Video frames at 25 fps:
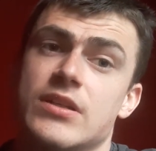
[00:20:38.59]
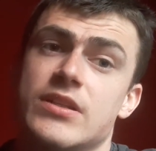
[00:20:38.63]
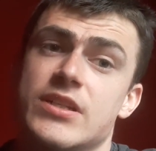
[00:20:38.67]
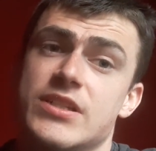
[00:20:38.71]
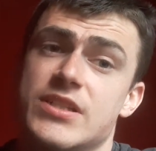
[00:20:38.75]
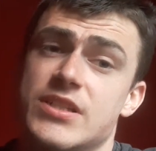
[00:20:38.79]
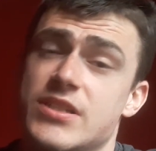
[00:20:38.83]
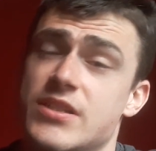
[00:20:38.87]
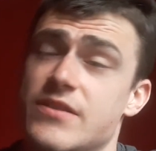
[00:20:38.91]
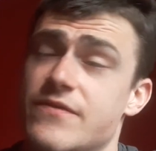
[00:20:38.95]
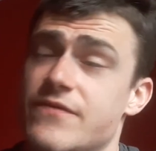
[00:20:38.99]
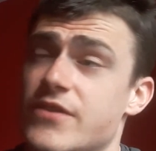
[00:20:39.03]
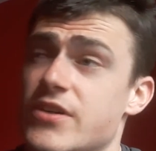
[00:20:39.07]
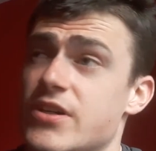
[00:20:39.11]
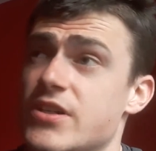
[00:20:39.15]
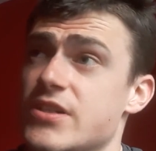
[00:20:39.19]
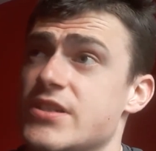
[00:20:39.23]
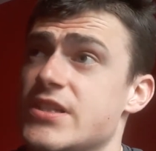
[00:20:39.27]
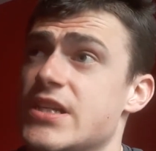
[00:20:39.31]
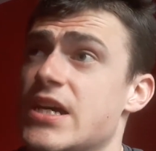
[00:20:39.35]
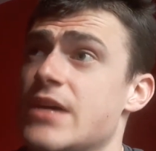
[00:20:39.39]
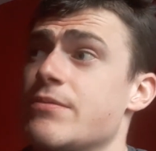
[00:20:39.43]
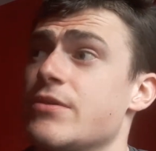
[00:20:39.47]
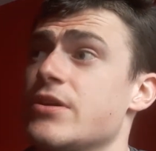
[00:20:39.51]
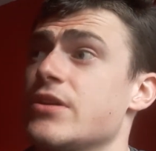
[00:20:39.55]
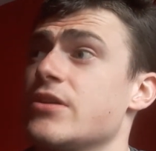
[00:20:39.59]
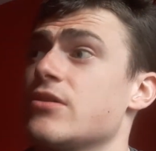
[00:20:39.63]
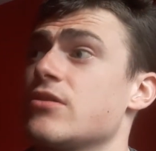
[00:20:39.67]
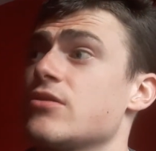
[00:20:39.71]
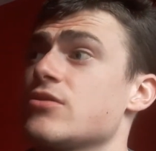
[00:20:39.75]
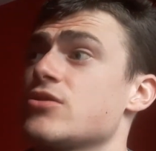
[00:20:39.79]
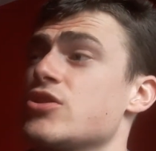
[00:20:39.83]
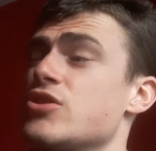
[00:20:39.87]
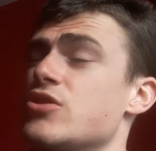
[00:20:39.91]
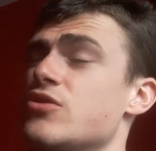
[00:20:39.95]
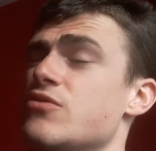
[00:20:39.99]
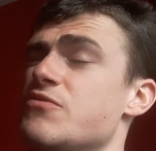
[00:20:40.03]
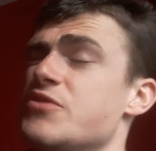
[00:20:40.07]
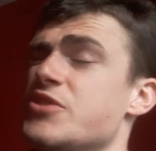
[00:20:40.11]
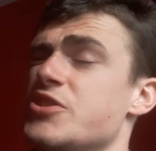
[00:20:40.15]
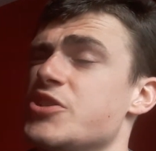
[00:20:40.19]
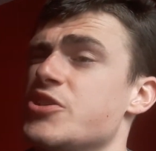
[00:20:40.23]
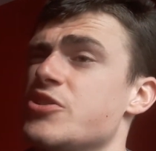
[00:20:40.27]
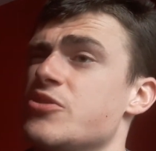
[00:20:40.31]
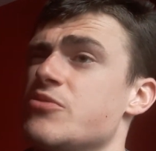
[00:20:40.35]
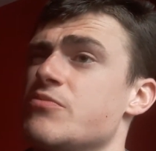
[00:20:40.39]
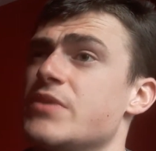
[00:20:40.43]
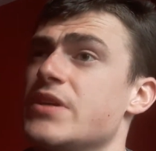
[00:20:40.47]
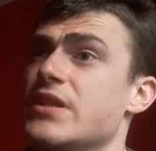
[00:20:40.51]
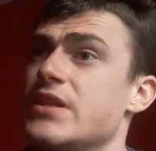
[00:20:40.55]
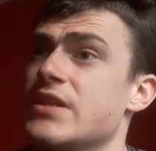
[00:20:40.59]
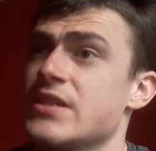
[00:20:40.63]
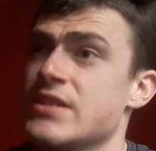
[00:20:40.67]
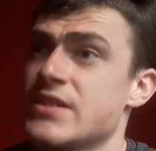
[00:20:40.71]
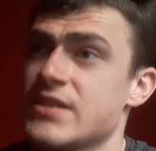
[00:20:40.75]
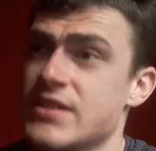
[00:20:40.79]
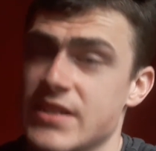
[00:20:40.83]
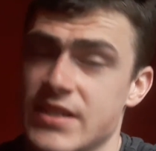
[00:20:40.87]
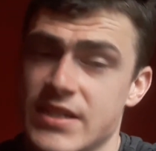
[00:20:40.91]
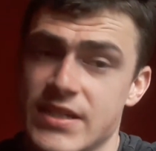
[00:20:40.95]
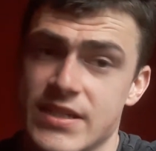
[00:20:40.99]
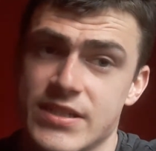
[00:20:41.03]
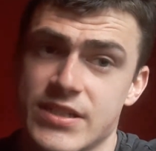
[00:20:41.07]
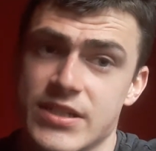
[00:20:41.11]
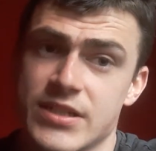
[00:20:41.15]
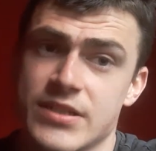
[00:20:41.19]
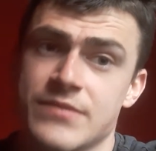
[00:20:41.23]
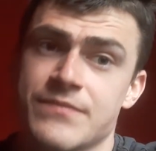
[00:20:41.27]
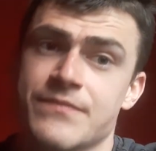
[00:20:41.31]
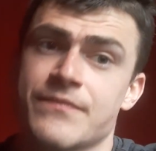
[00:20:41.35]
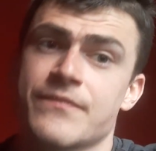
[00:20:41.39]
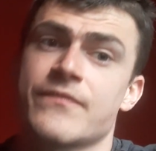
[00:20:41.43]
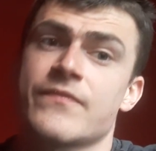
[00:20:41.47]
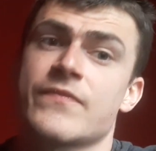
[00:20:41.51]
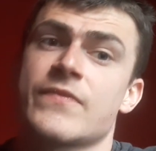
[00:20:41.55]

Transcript: This is the first step, you know, to resuming the season.